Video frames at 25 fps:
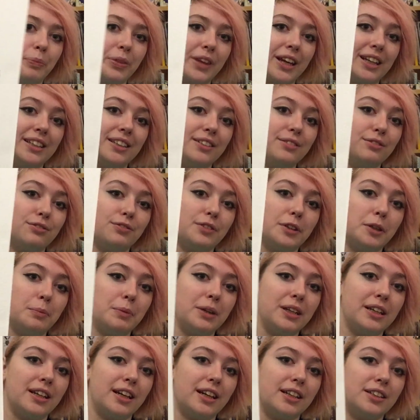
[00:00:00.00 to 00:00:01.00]
I didn't film
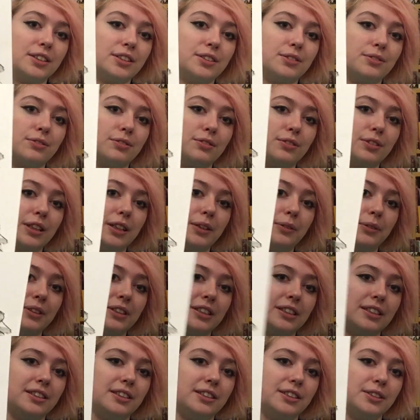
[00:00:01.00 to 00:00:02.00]
it. I just really
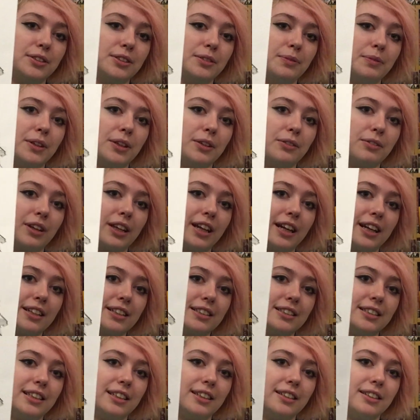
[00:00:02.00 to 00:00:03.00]
wanted to do something
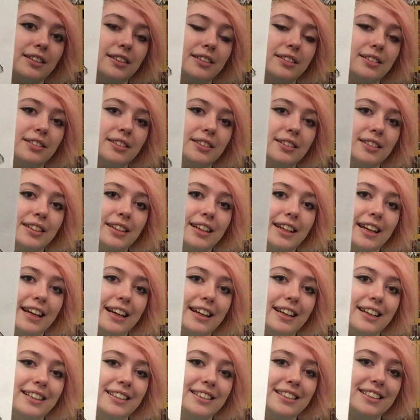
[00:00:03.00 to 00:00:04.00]
relaxing,
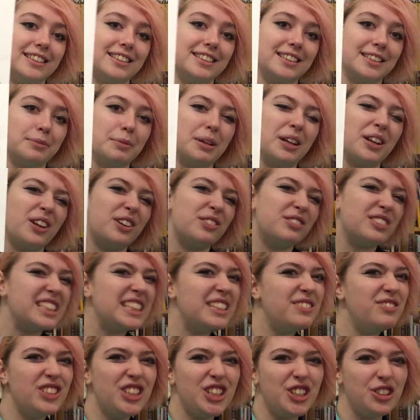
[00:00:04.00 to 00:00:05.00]
and there's gonna be a lot of
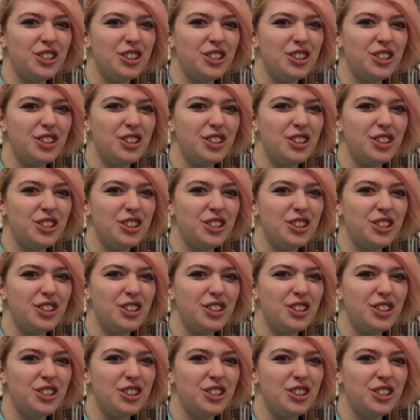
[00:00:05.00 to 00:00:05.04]
stuff.